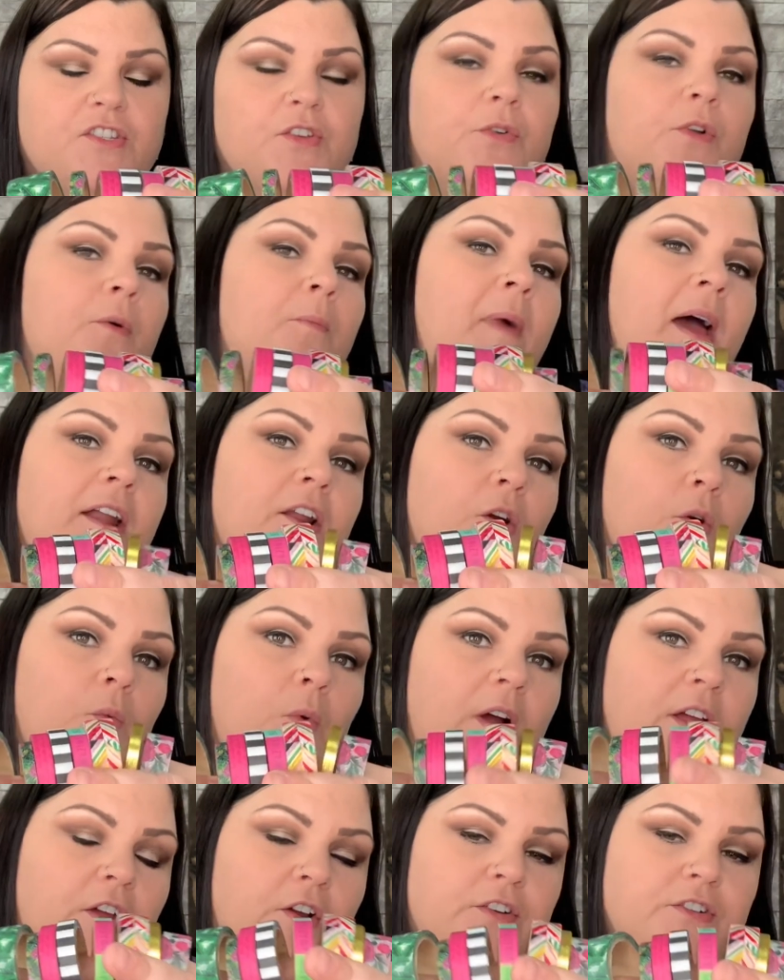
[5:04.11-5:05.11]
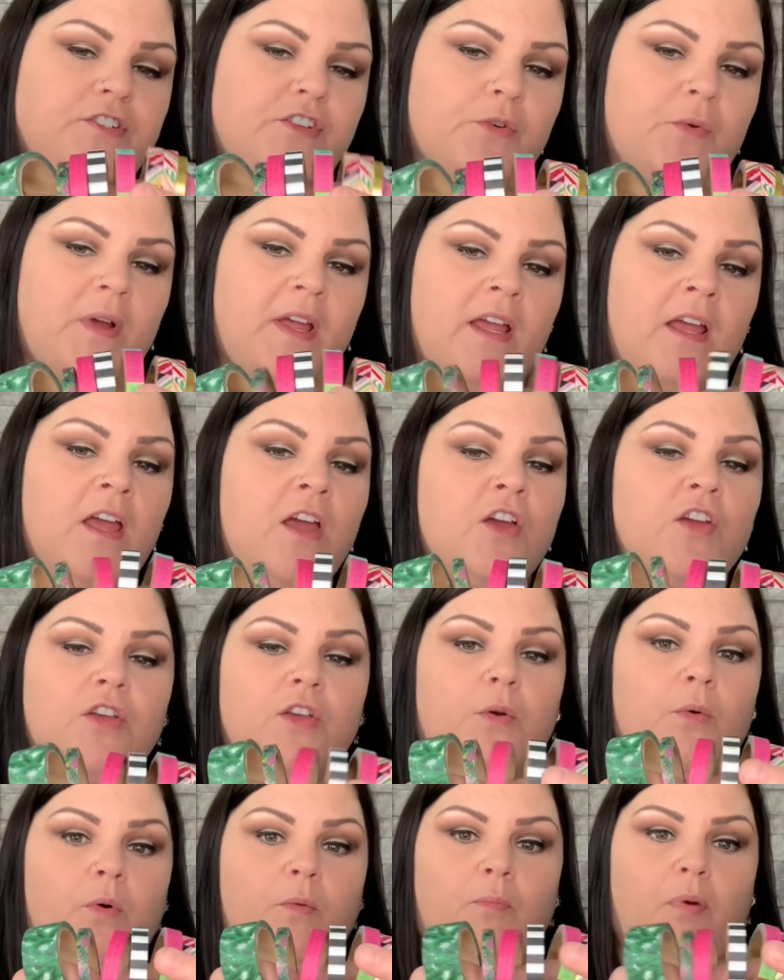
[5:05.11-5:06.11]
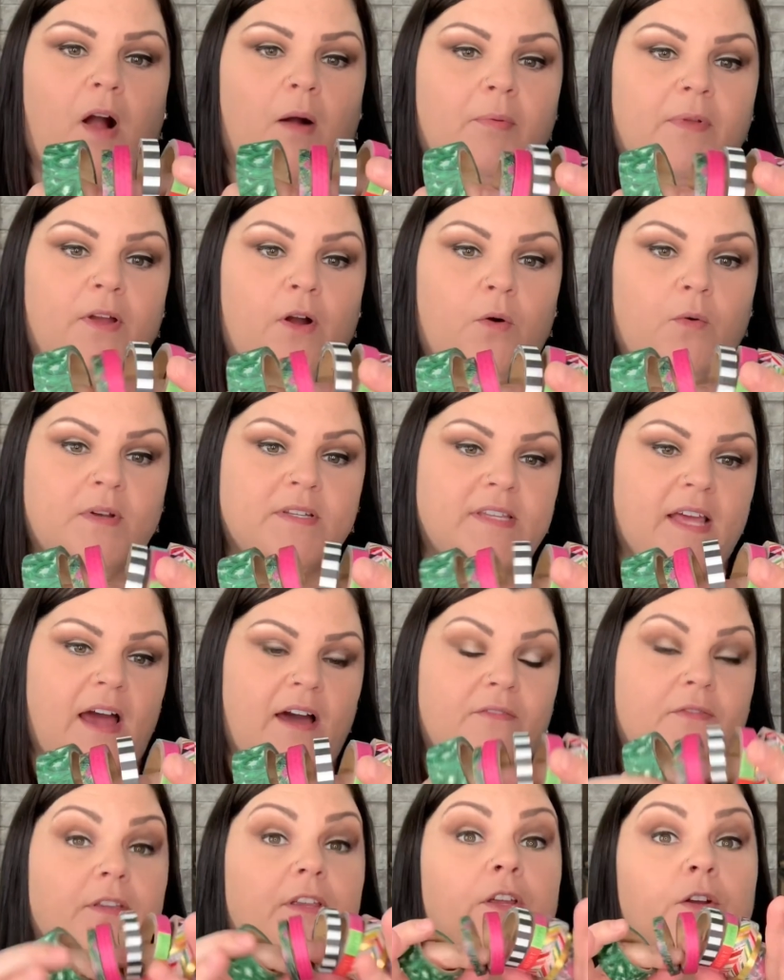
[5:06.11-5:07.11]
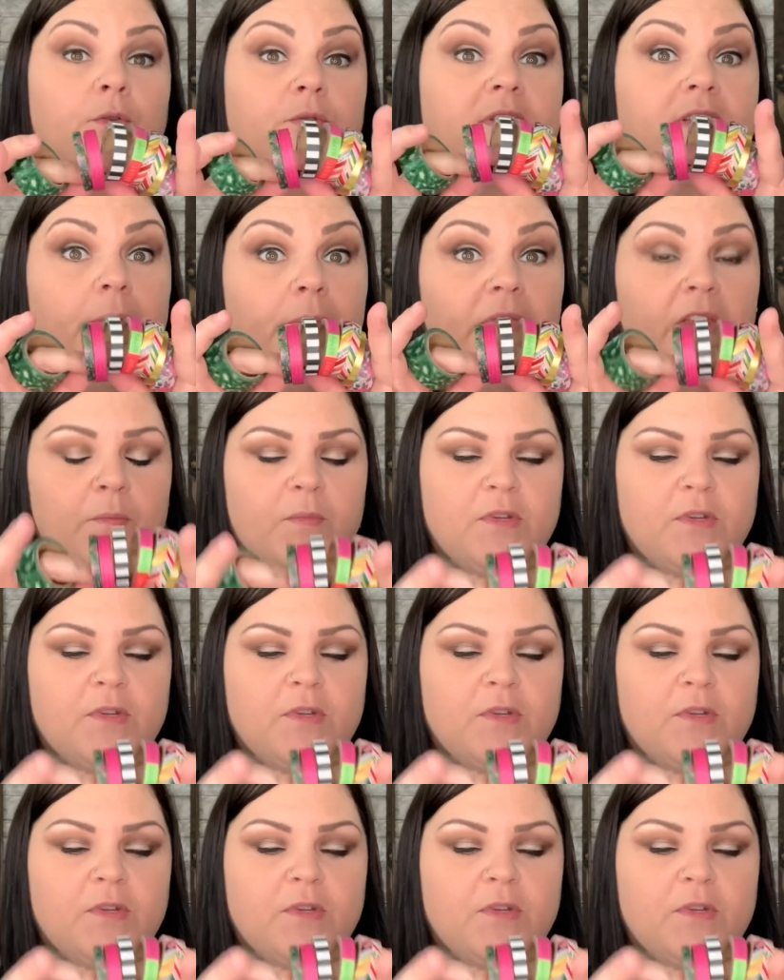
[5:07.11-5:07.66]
So no matter what you're doing, you will probably always have, you know, something